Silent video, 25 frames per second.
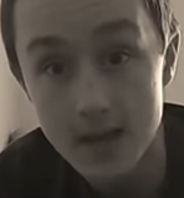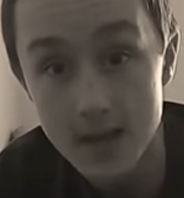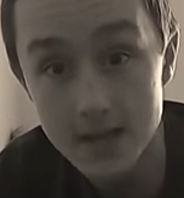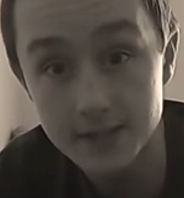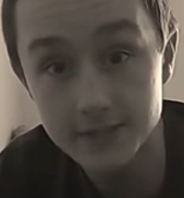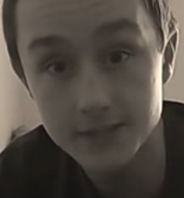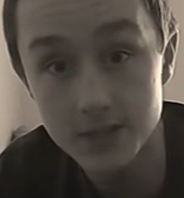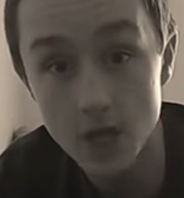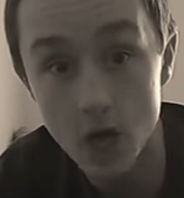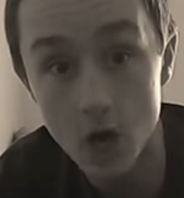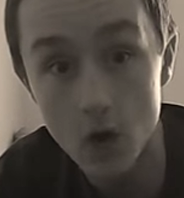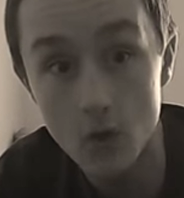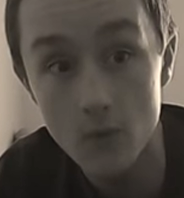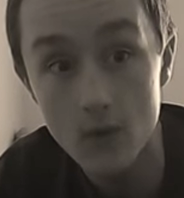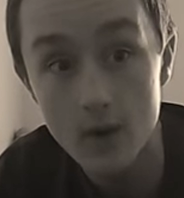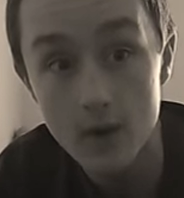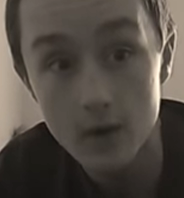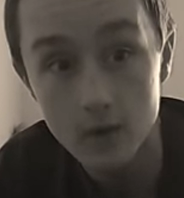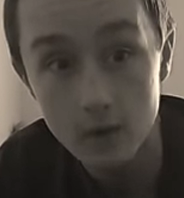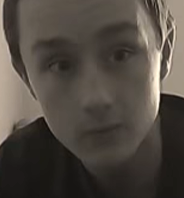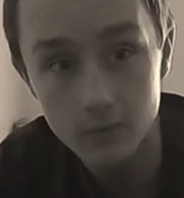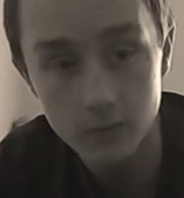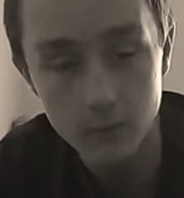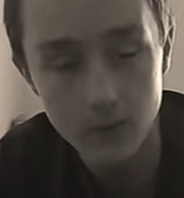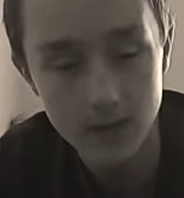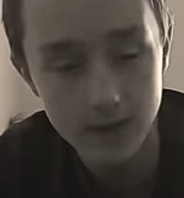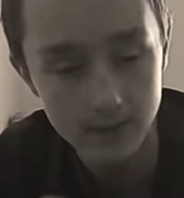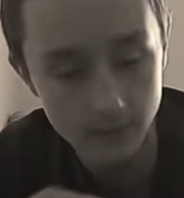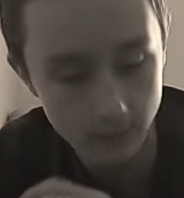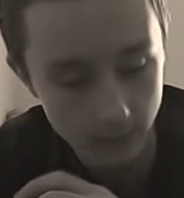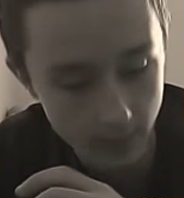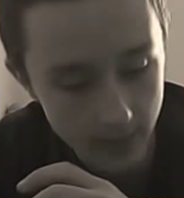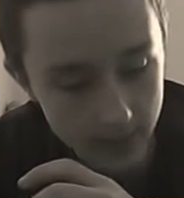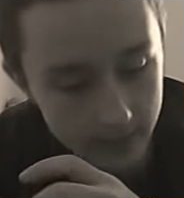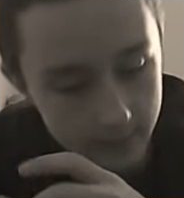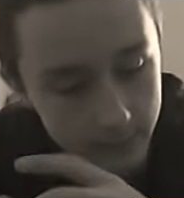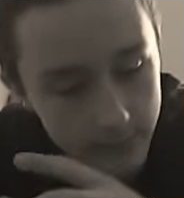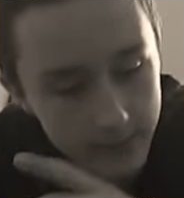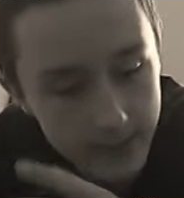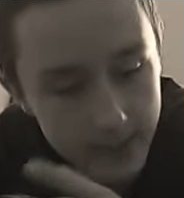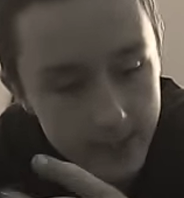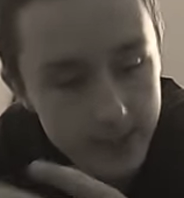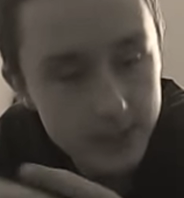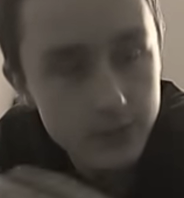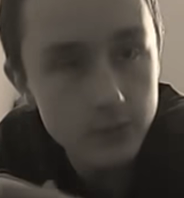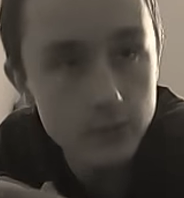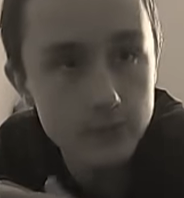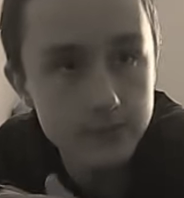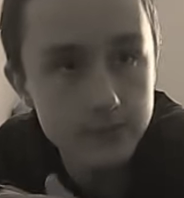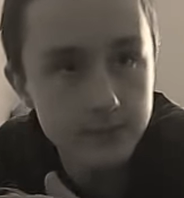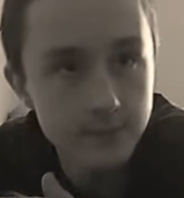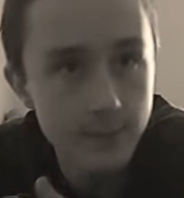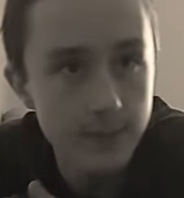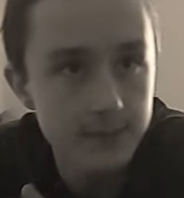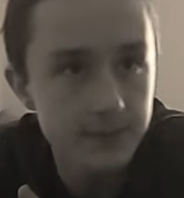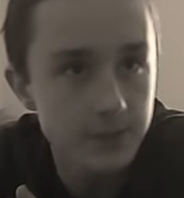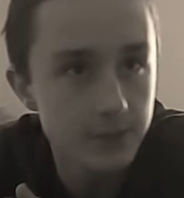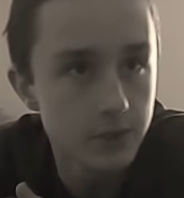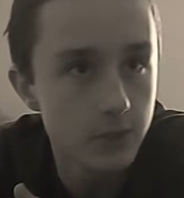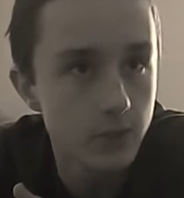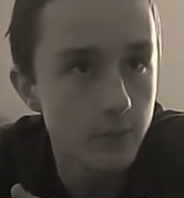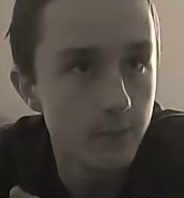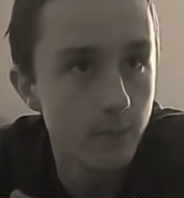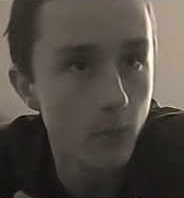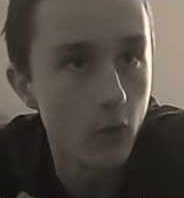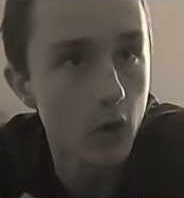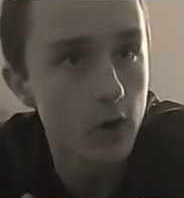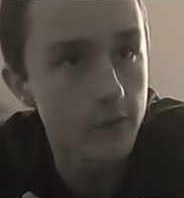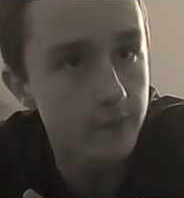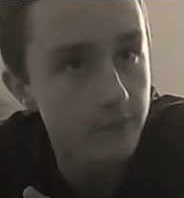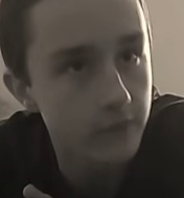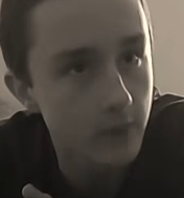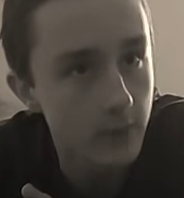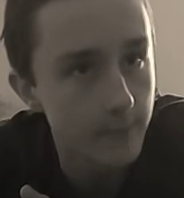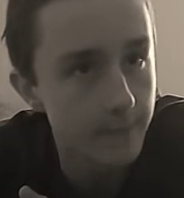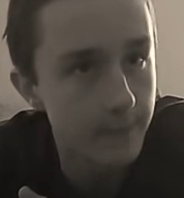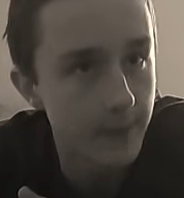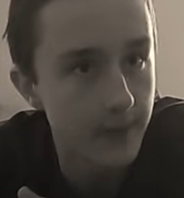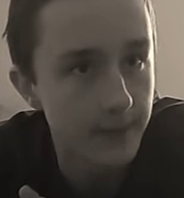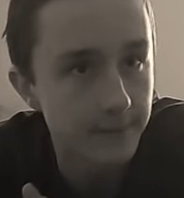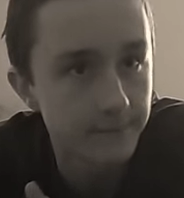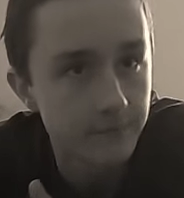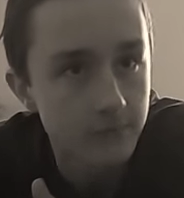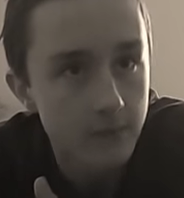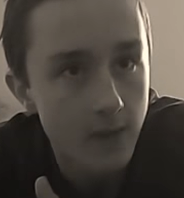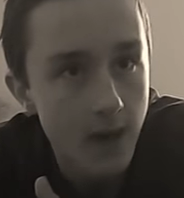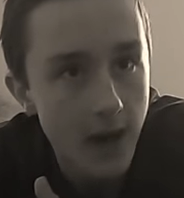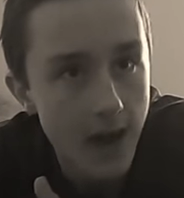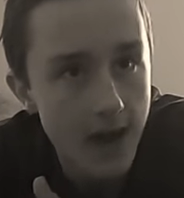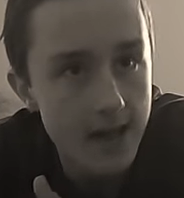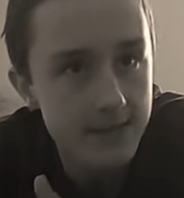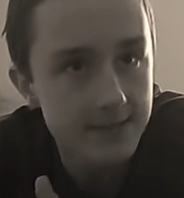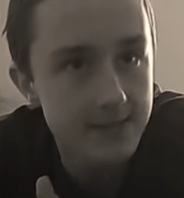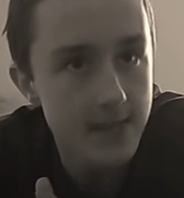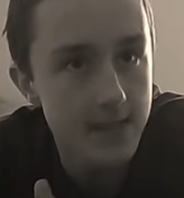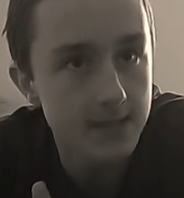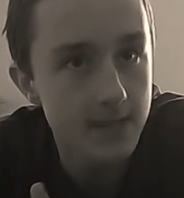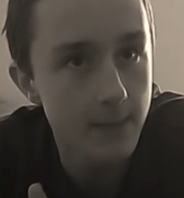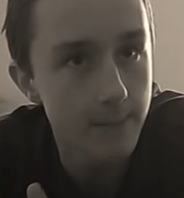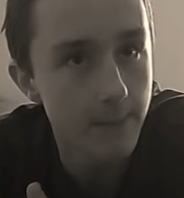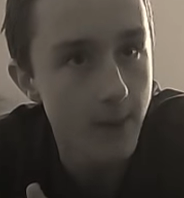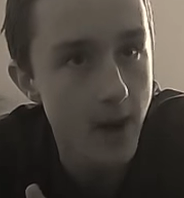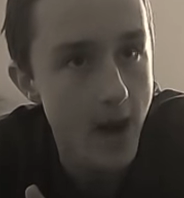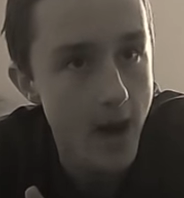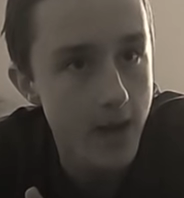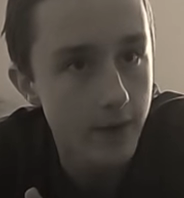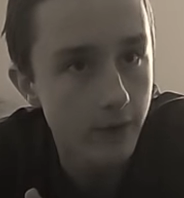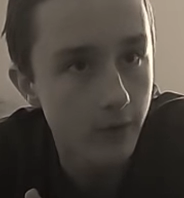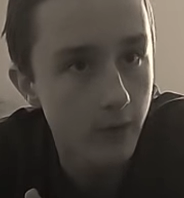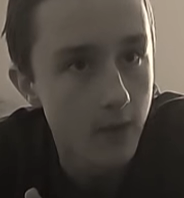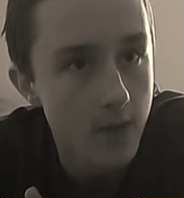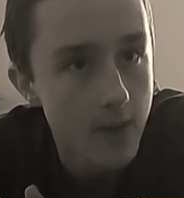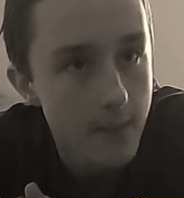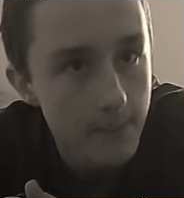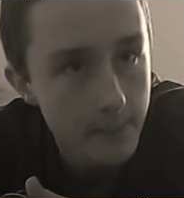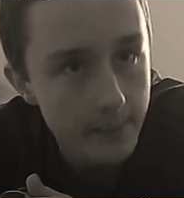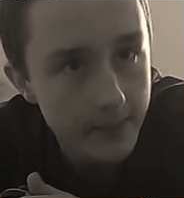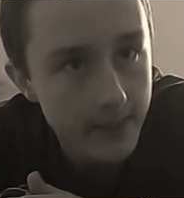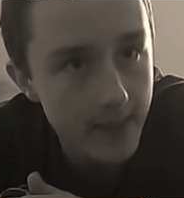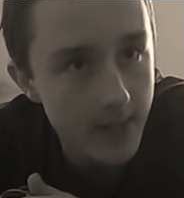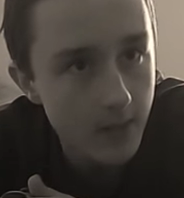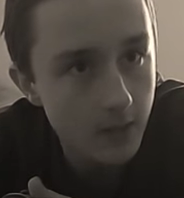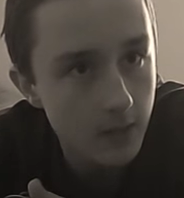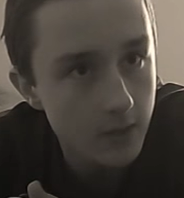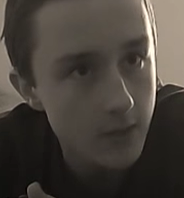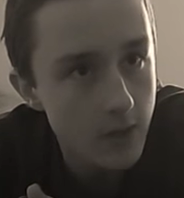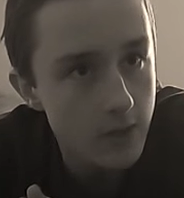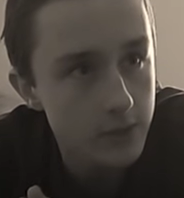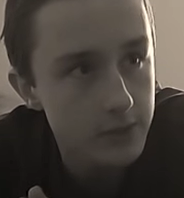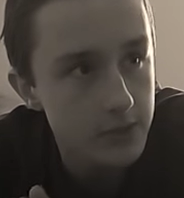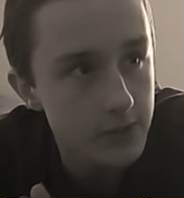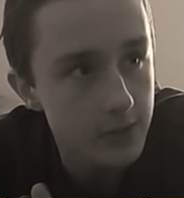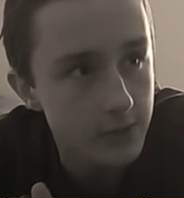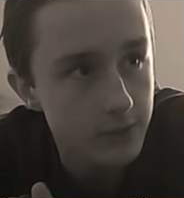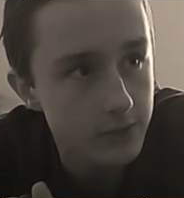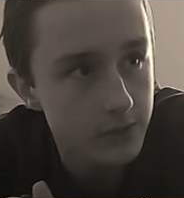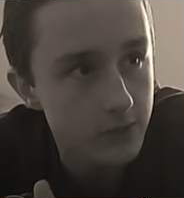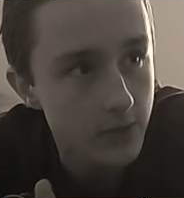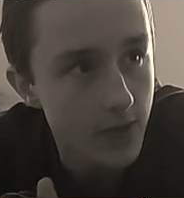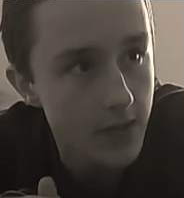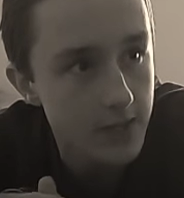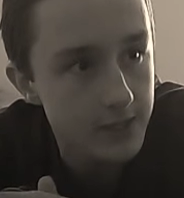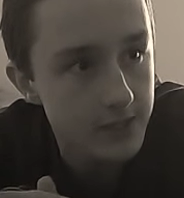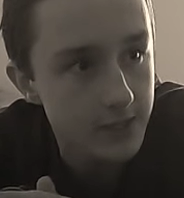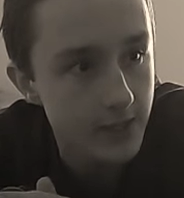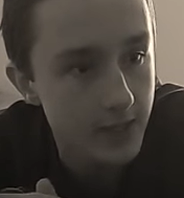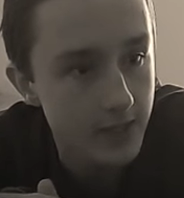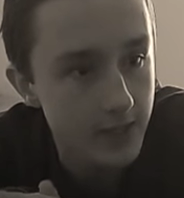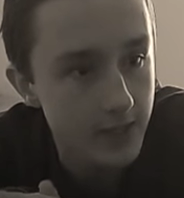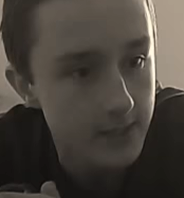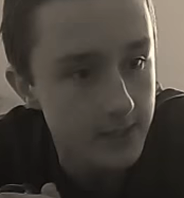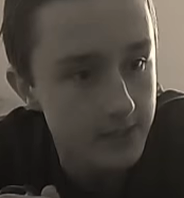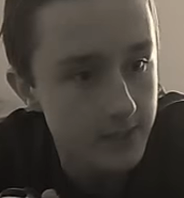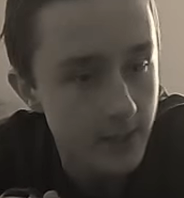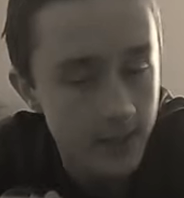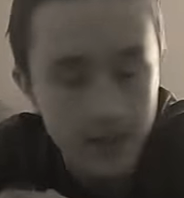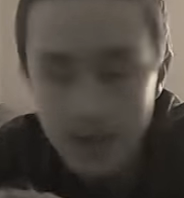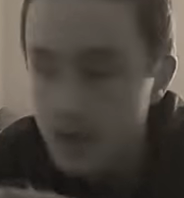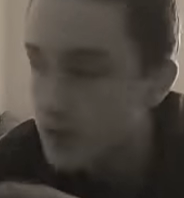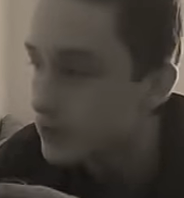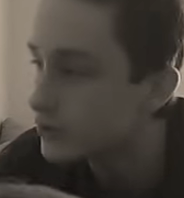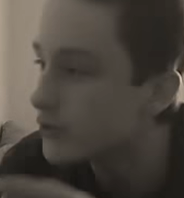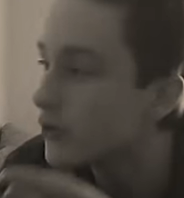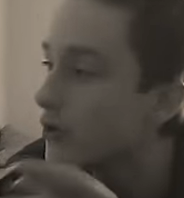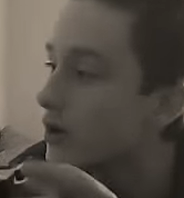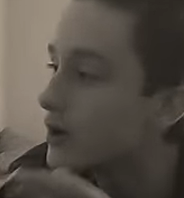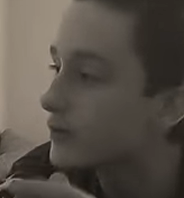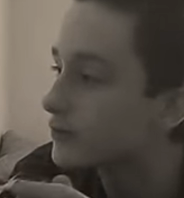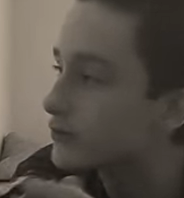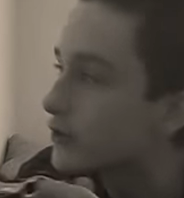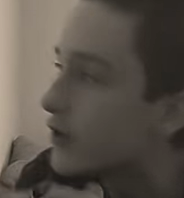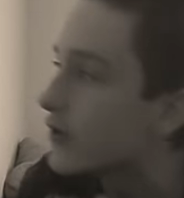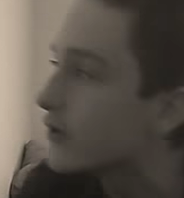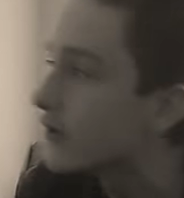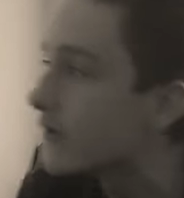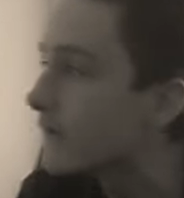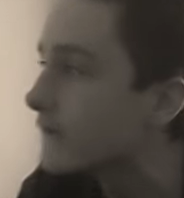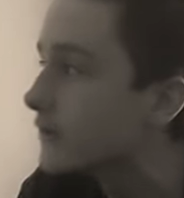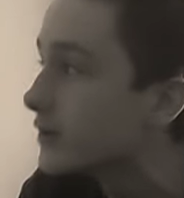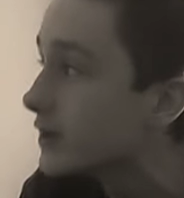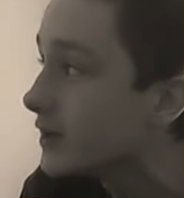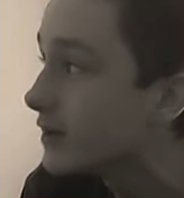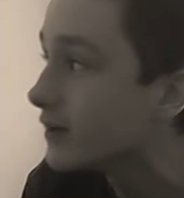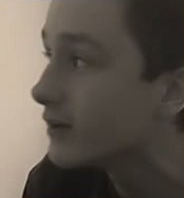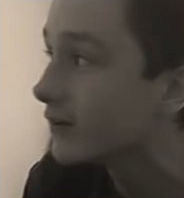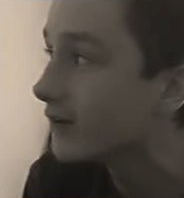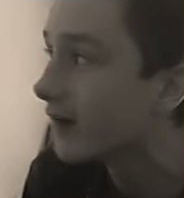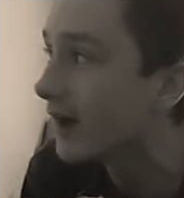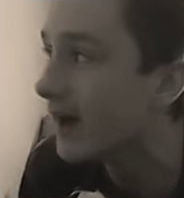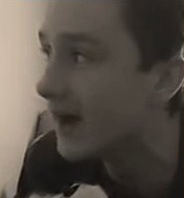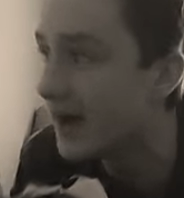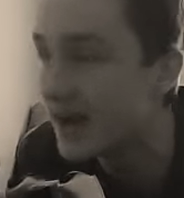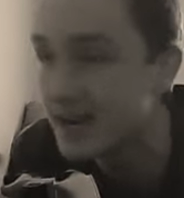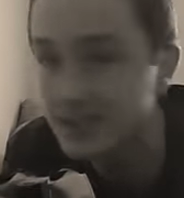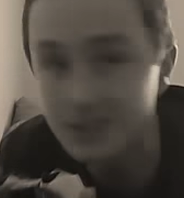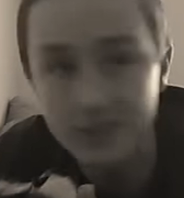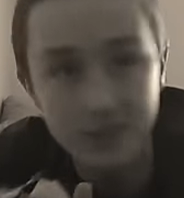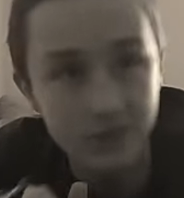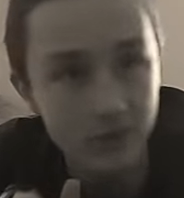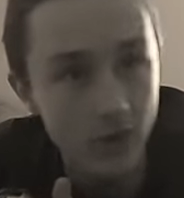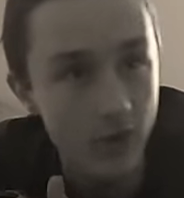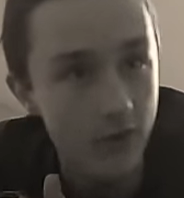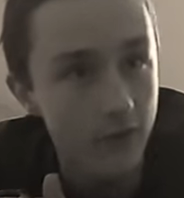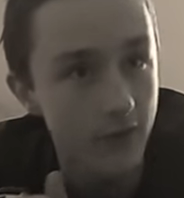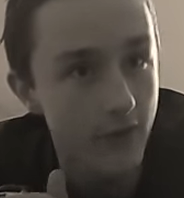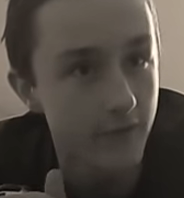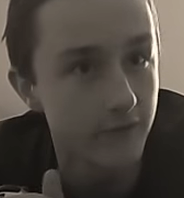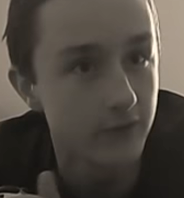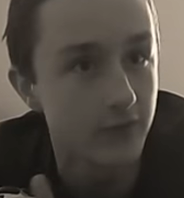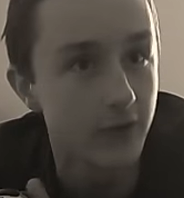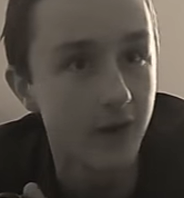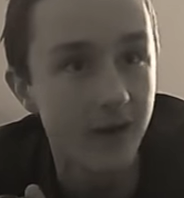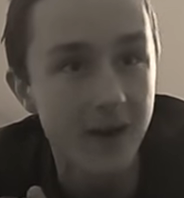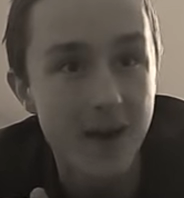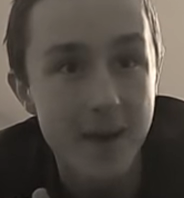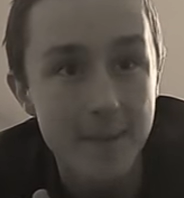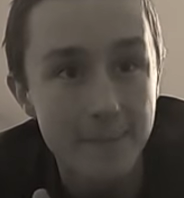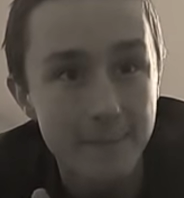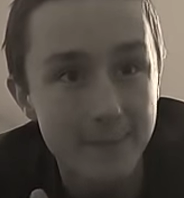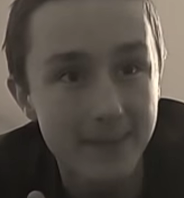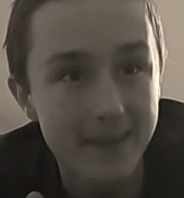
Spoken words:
And so, right when Andrew was about to do more flipping, I take the bottle. Michaela goes to the trash can. He's like, Troy, throw it over here. I actually throw it over here.